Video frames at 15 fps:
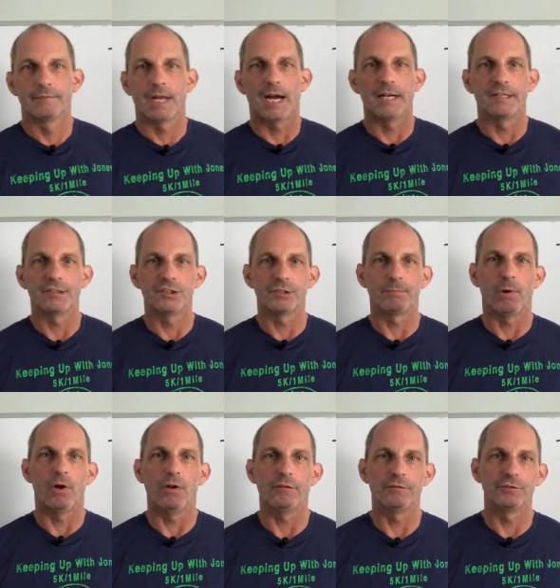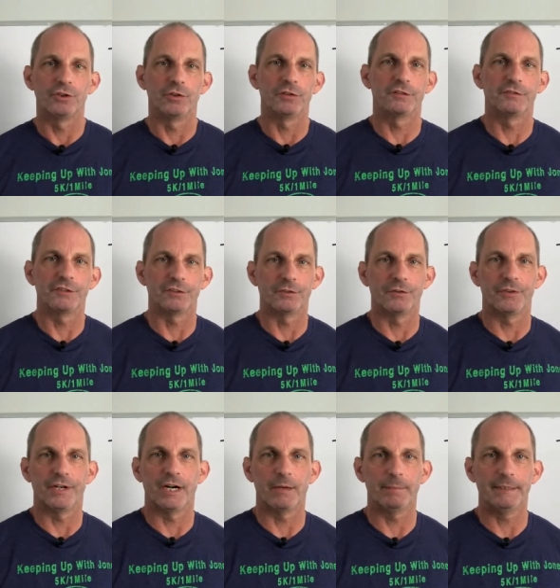Hi, this is Paul from Jones Physical
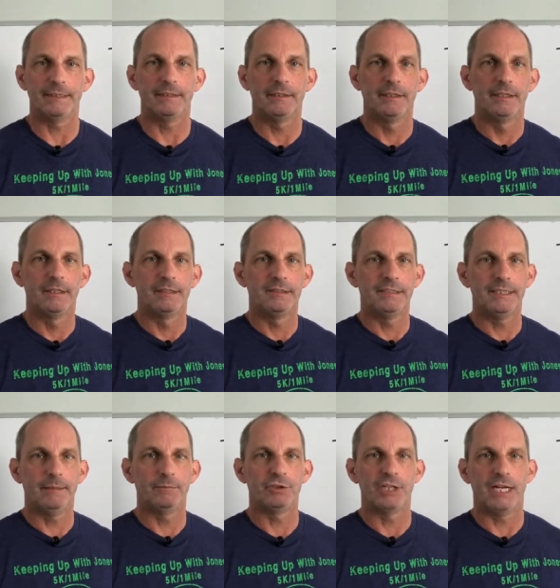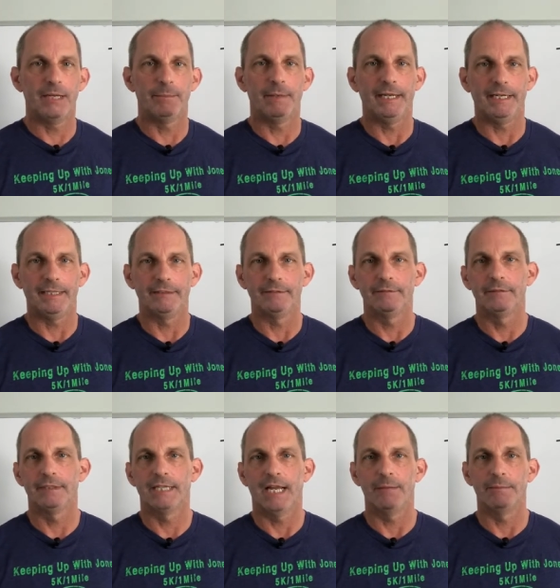Therapy. TMJ
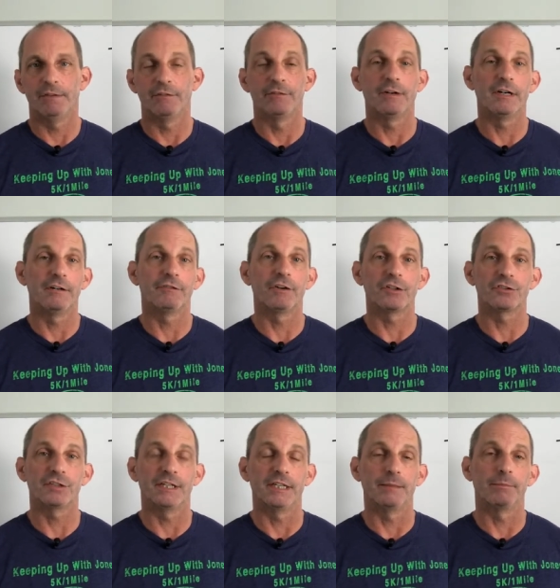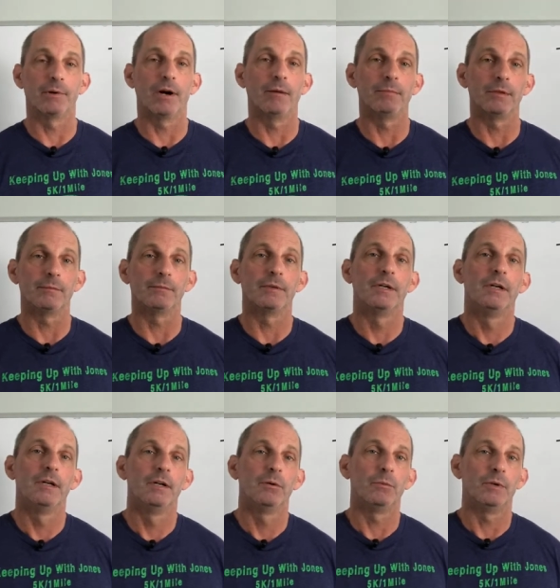pain can be a very frustrating problem
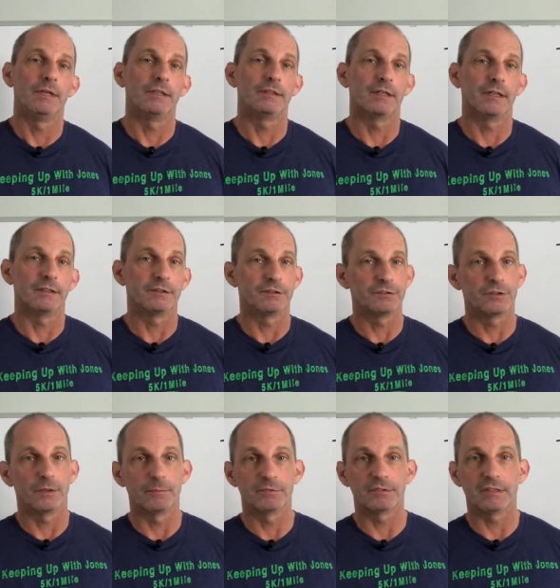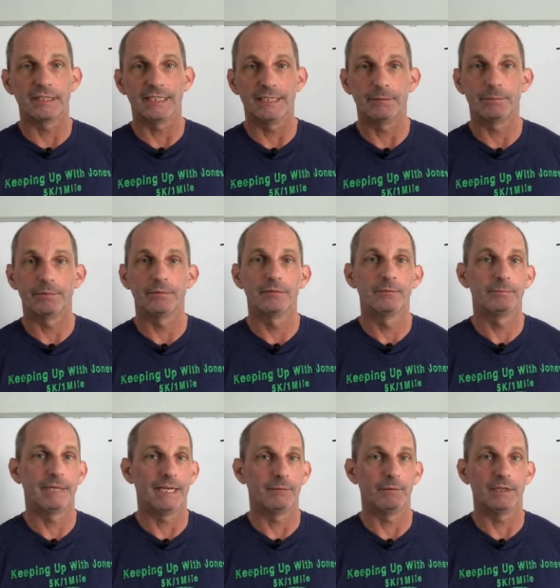with disturbed sleep,
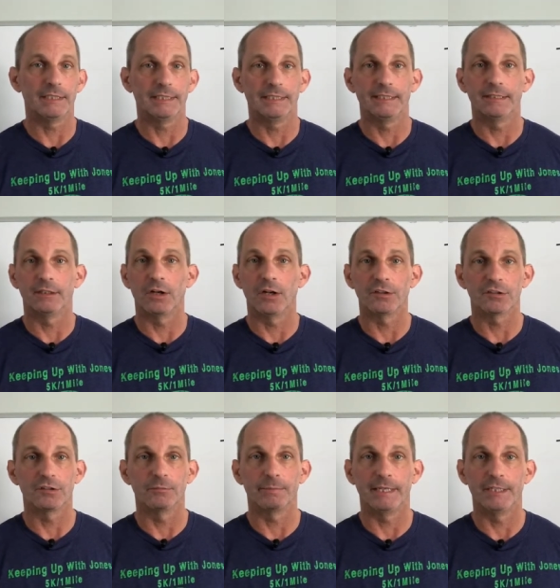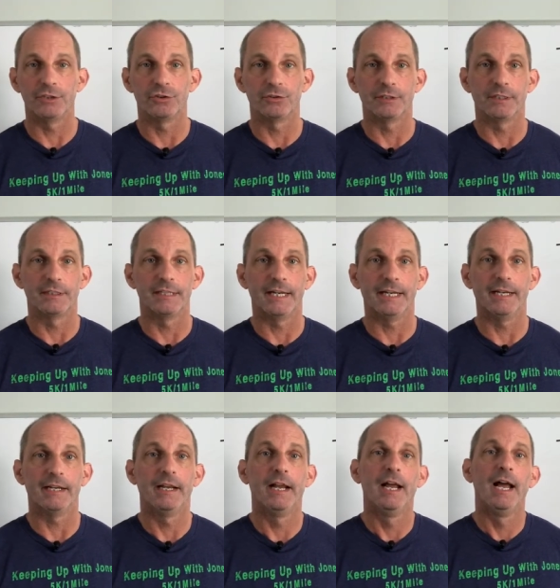pain while eating, constant pain during the day.